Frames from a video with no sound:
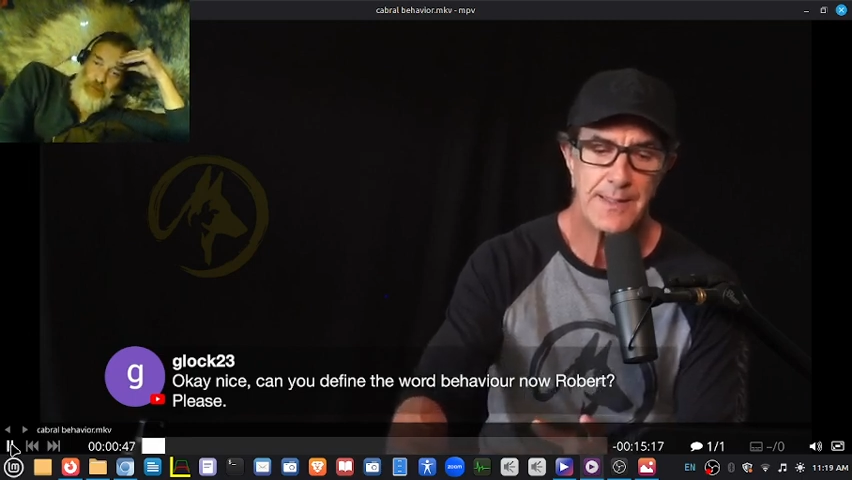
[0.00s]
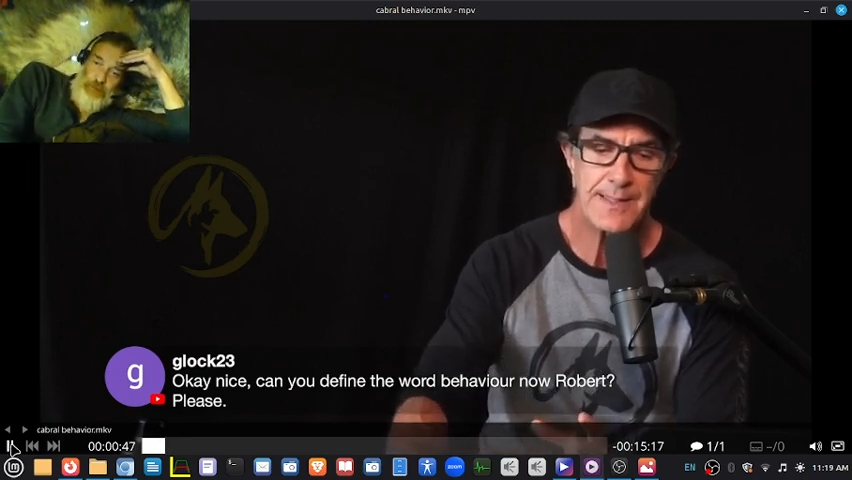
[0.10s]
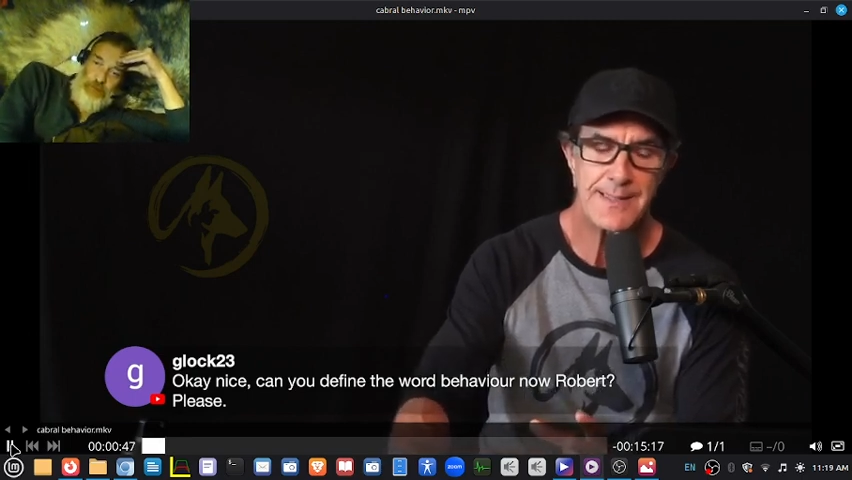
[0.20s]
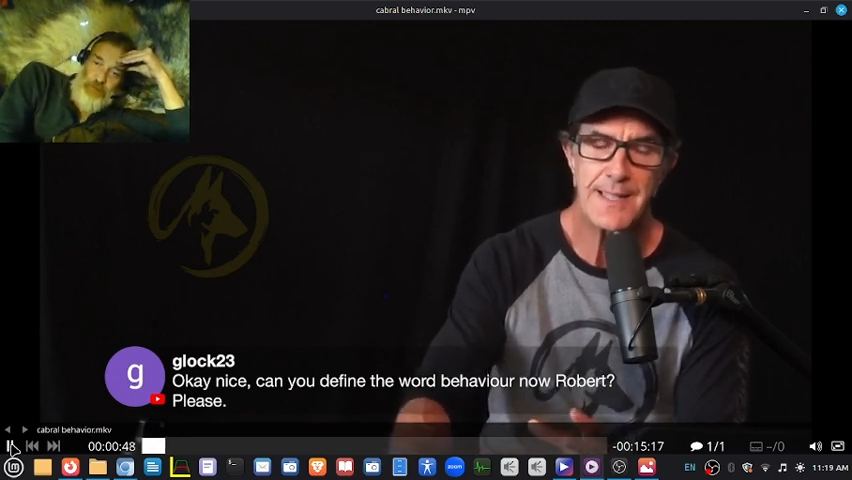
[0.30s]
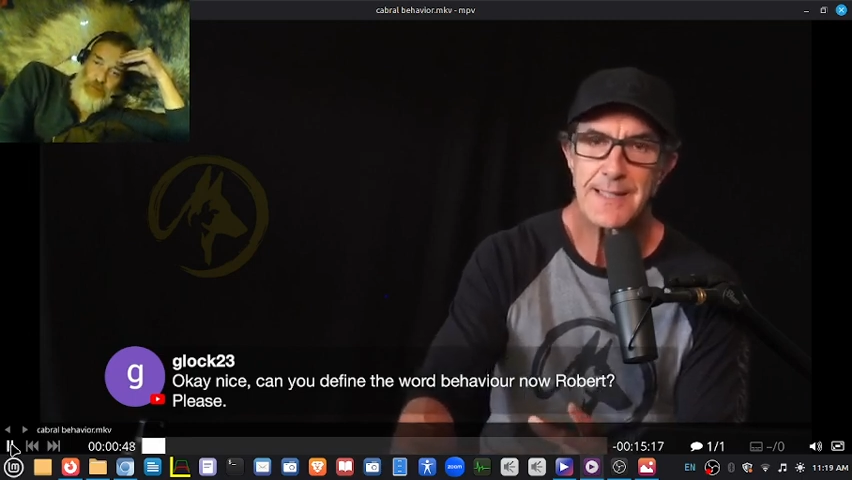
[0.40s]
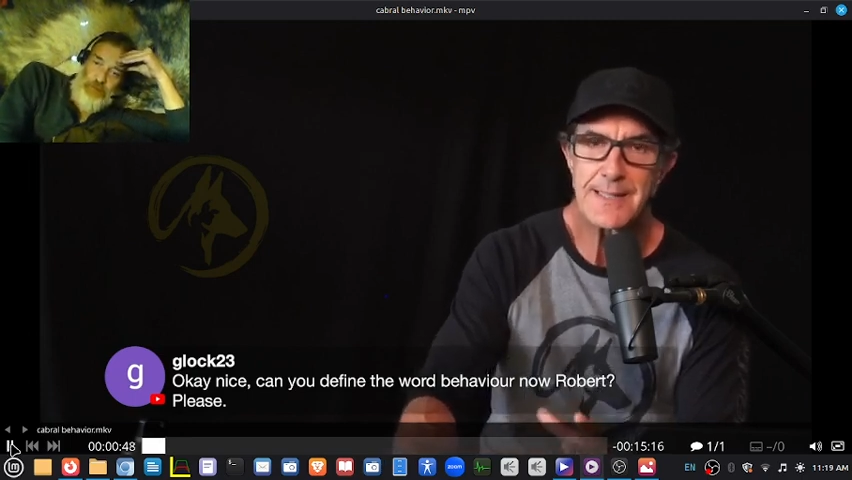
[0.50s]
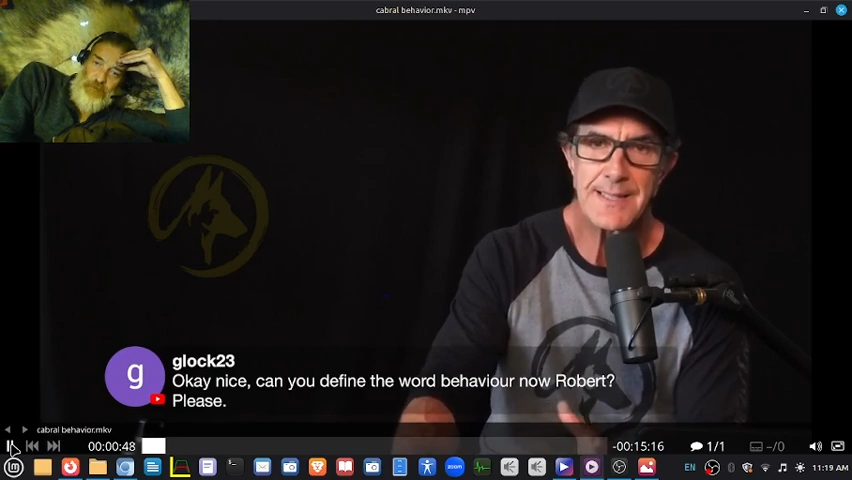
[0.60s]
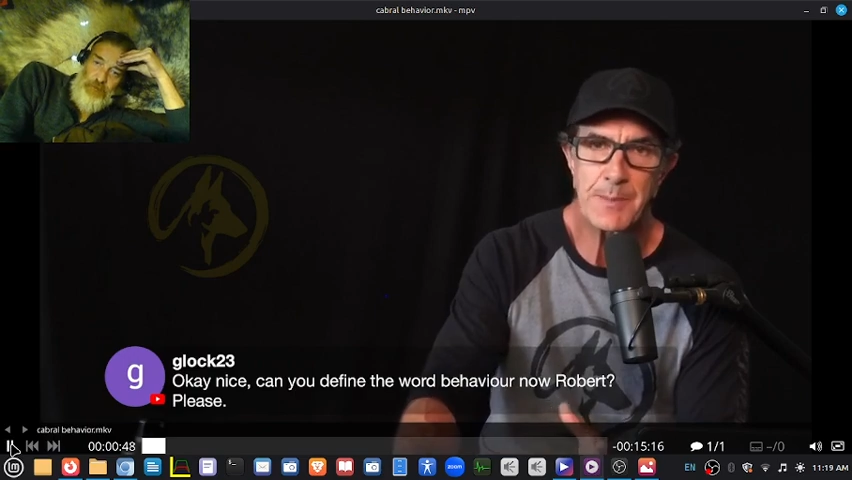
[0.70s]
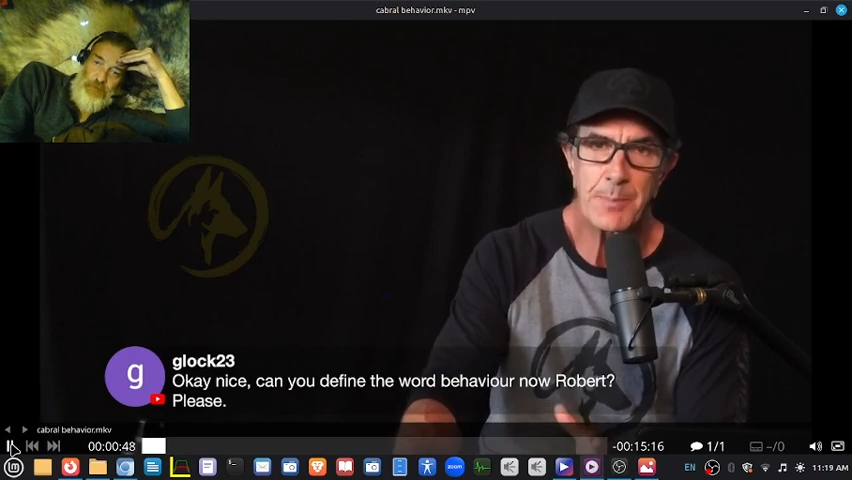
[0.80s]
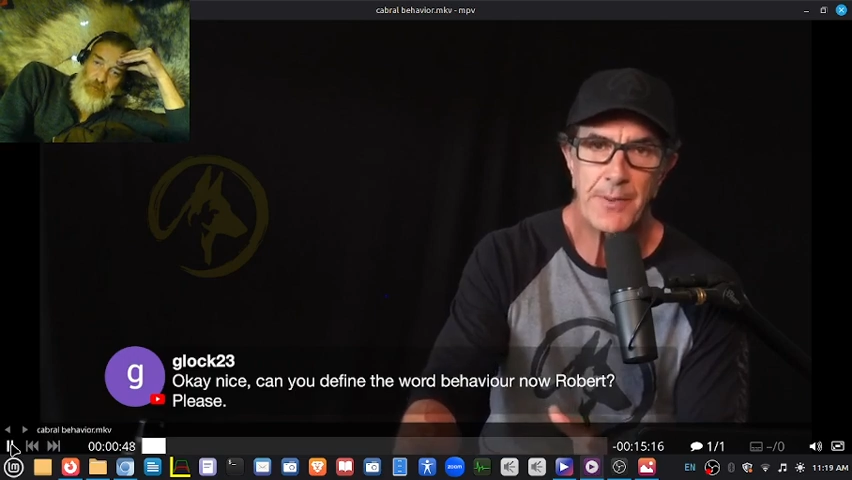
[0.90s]
a
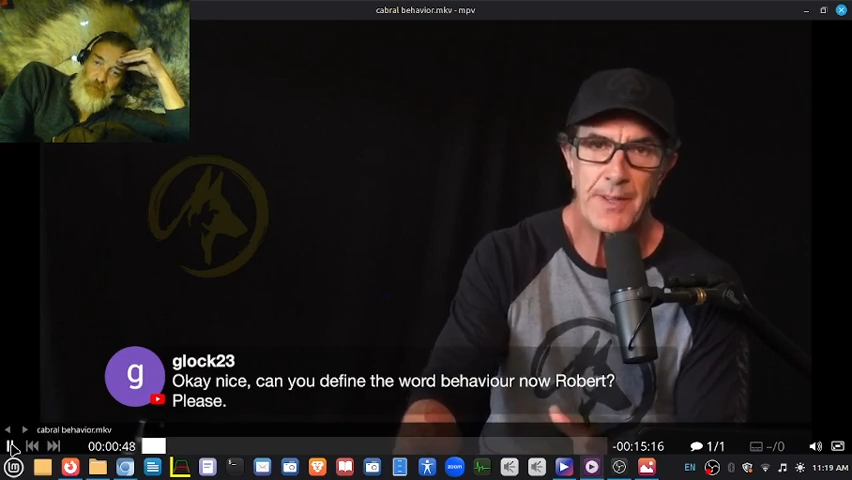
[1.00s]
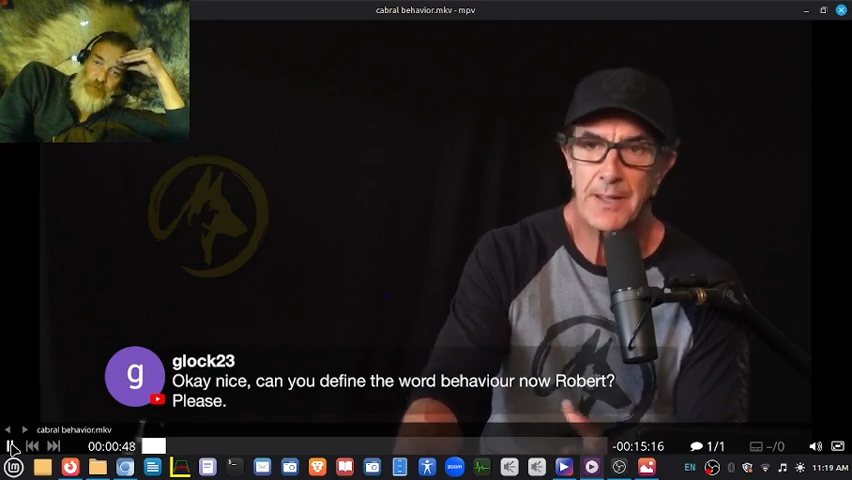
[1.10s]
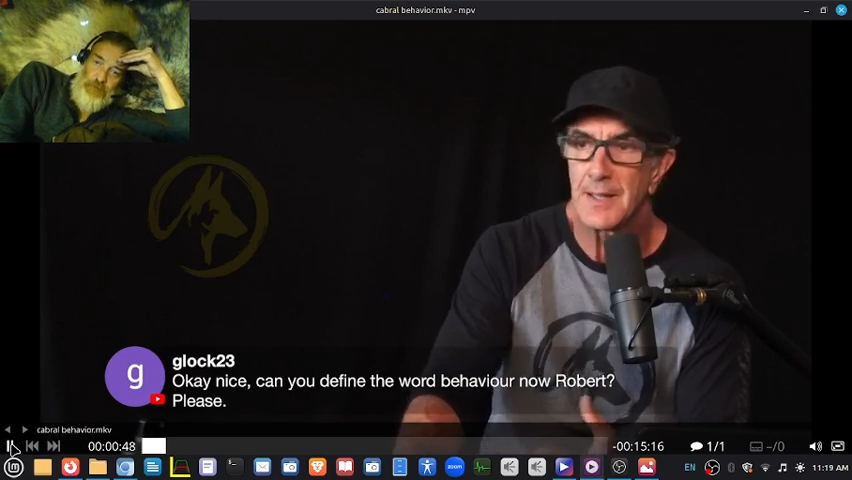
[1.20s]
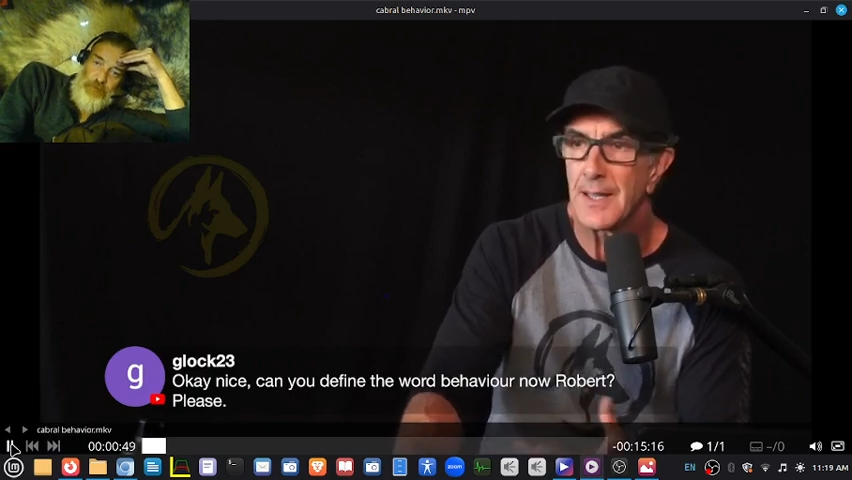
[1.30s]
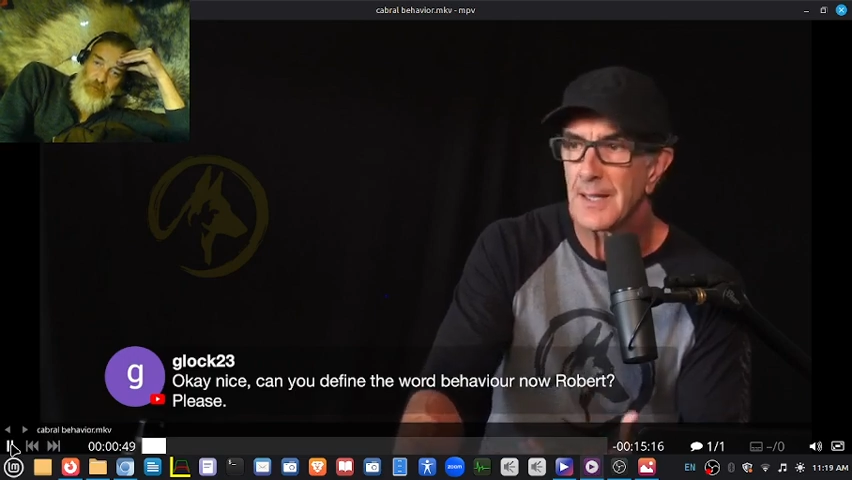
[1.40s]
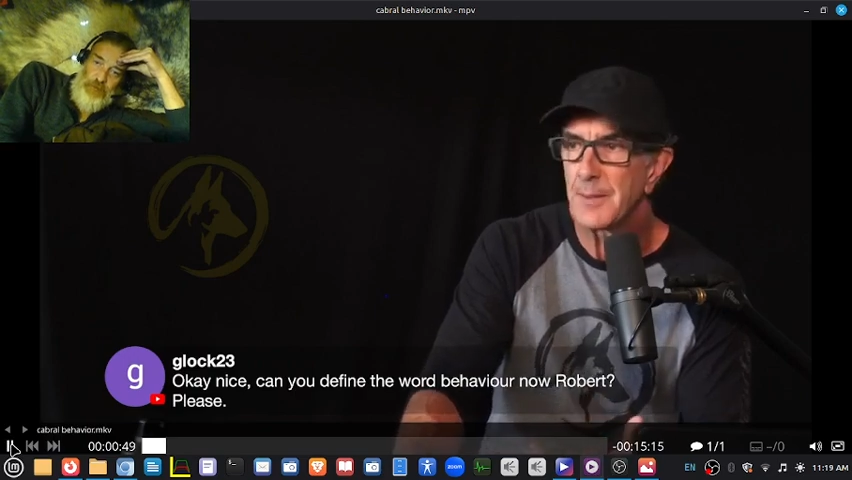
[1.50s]
simple thing.